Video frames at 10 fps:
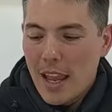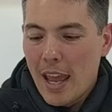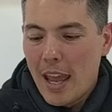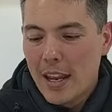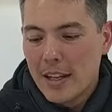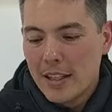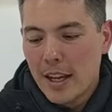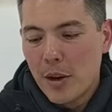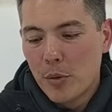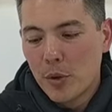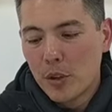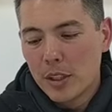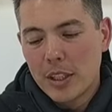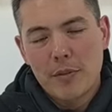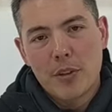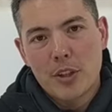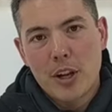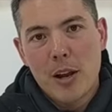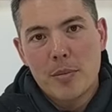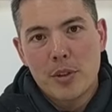And with all the different
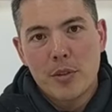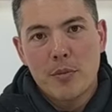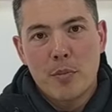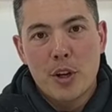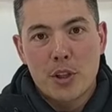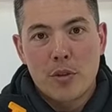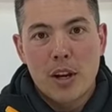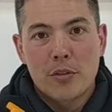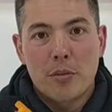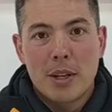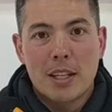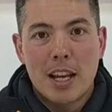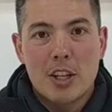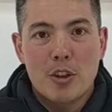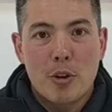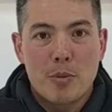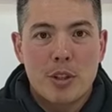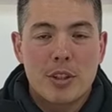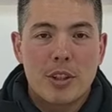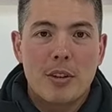types of pressurized fermentation
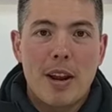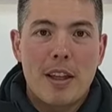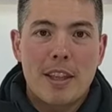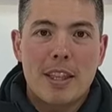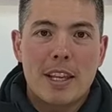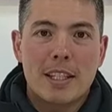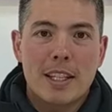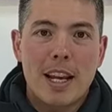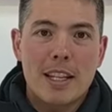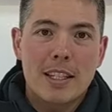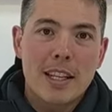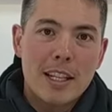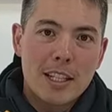options that are out there these days,